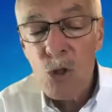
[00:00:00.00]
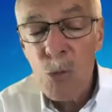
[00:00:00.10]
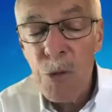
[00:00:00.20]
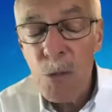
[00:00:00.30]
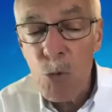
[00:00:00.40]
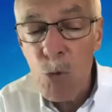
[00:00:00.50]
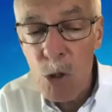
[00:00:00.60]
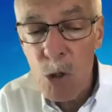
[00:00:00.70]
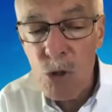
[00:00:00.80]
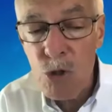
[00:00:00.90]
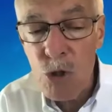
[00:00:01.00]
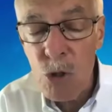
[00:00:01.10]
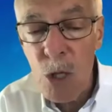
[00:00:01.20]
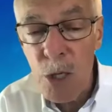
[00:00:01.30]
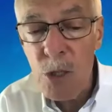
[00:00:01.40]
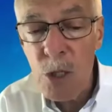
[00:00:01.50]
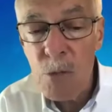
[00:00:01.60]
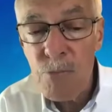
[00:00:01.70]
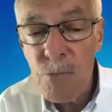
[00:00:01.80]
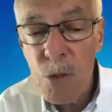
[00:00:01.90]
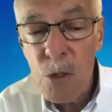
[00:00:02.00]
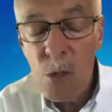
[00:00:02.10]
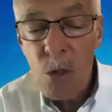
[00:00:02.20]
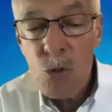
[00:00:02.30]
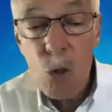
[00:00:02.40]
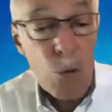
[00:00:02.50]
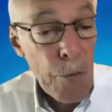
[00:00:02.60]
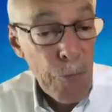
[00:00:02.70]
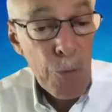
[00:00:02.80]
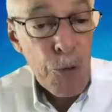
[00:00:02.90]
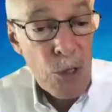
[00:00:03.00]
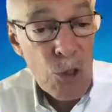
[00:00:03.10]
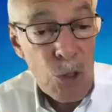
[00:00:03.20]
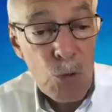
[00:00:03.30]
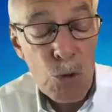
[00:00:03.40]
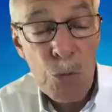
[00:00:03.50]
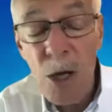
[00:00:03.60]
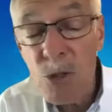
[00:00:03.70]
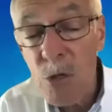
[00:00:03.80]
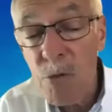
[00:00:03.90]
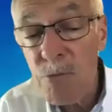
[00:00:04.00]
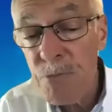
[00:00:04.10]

to be able to work with a journal like that. So the review process was positive.